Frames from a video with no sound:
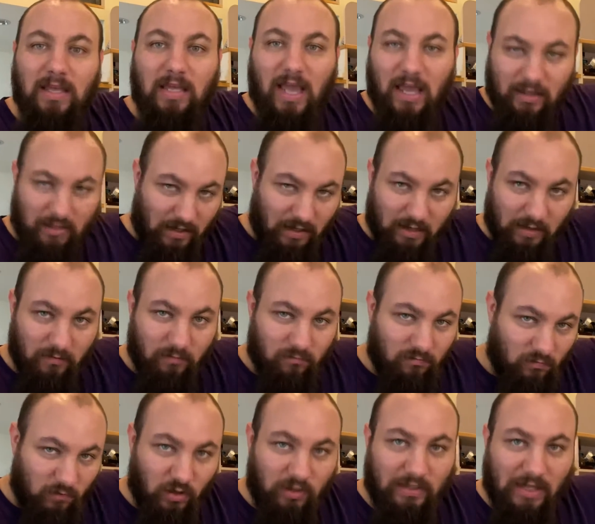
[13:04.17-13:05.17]
gate that he
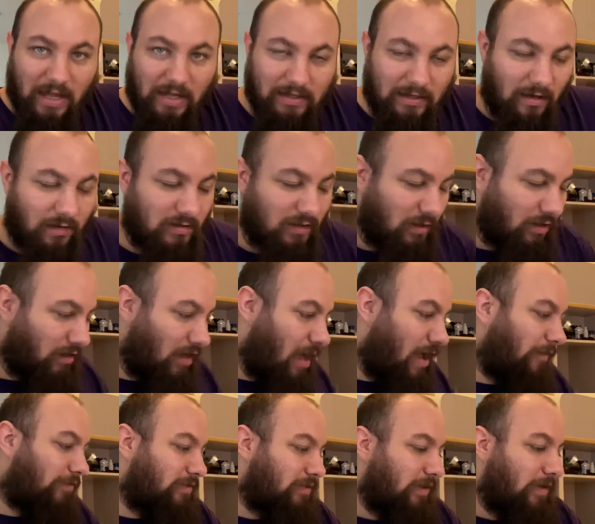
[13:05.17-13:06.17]
looked at down to the
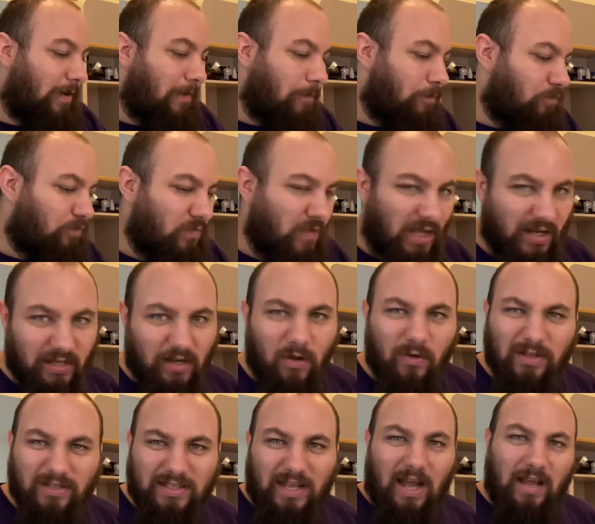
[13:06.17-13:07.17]
left. And
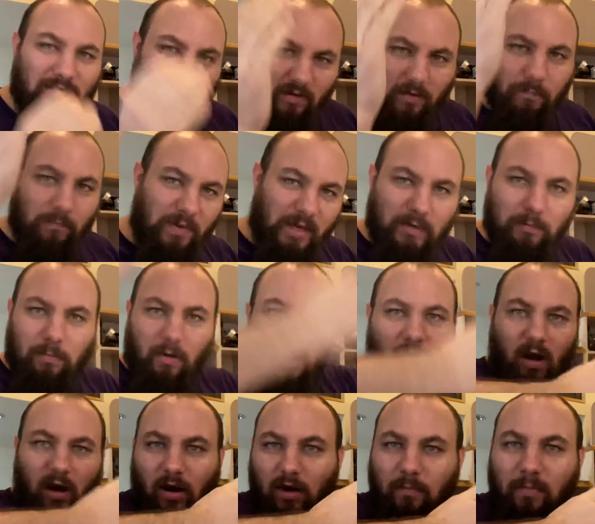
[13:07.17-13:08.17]
it's got the big
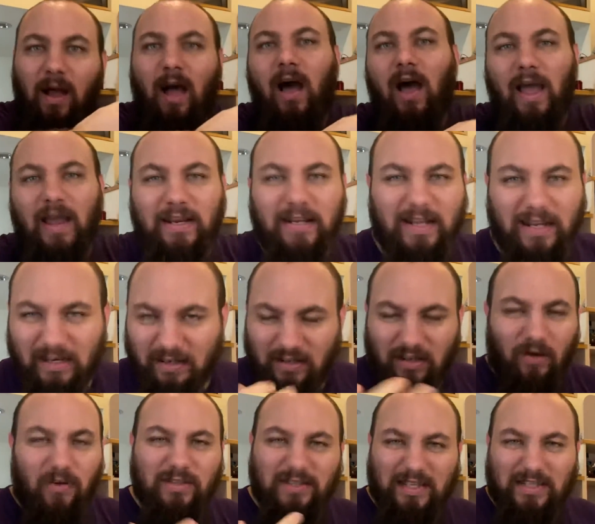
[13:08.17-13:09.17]
bar behind it, and
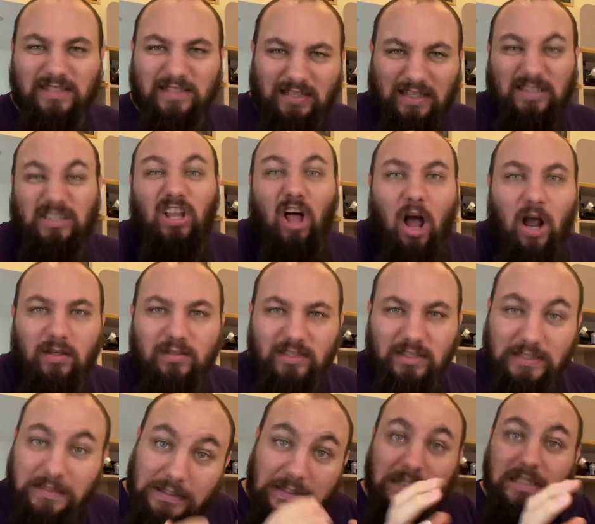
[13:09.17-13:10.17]
it's locked.
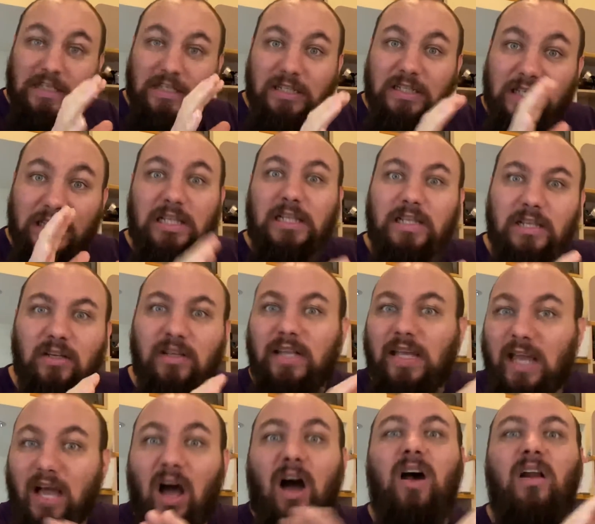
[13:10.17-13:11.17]
It's
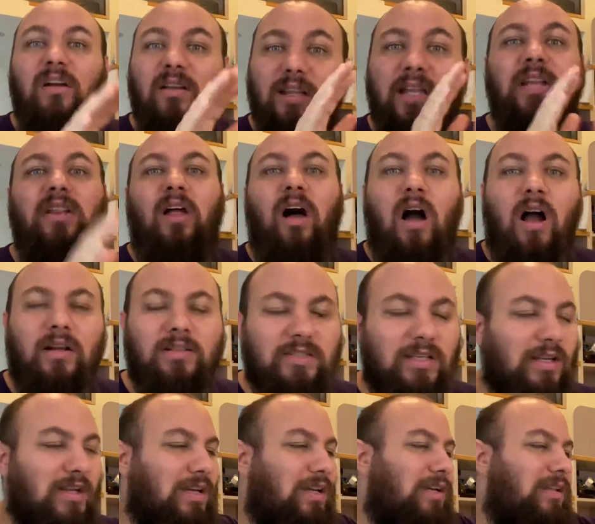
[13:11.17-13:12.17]
clearly, utterly locked.
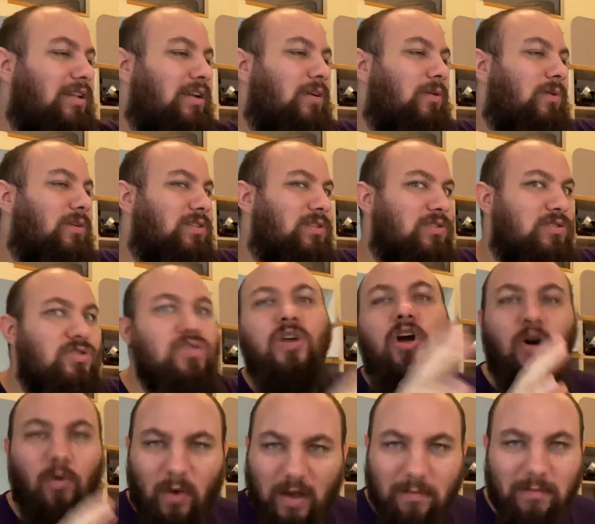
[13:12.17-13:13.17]
There was
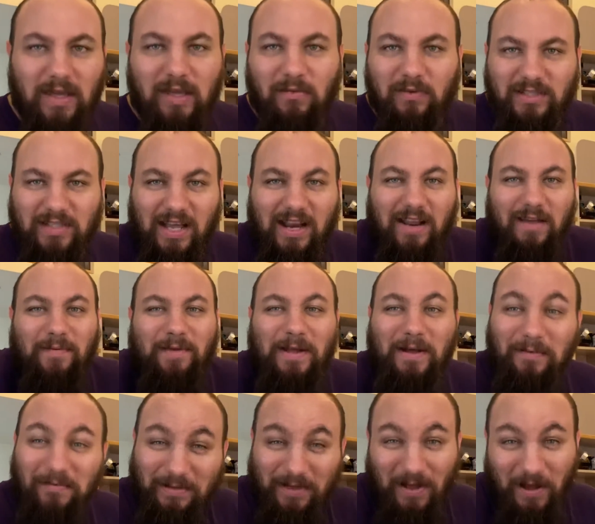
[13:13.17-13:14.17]
no way Ming was going to be
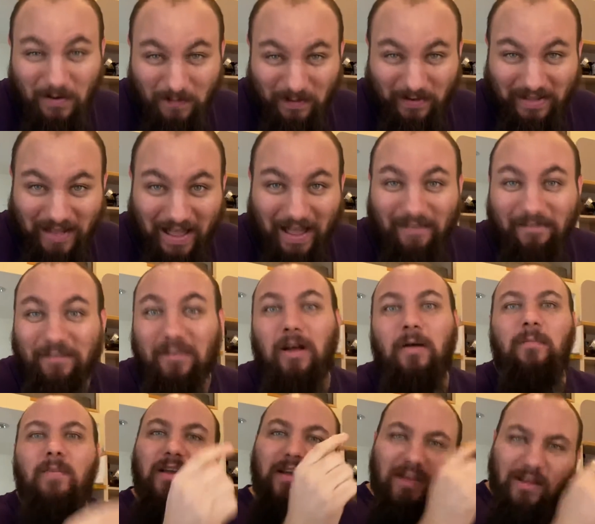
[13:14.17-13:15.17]
able to open that
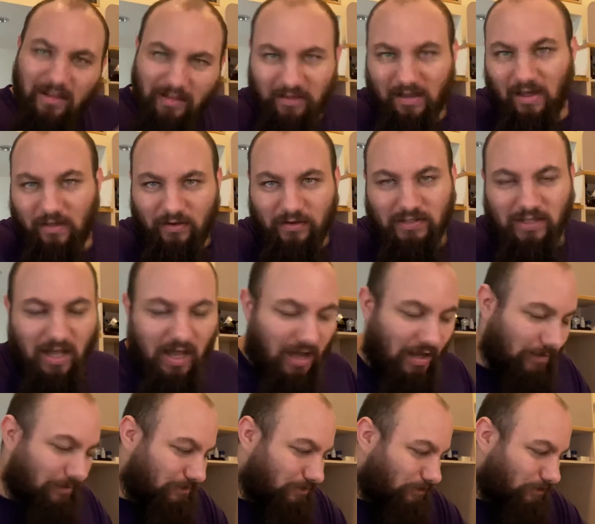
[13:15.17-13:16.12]
from the other side.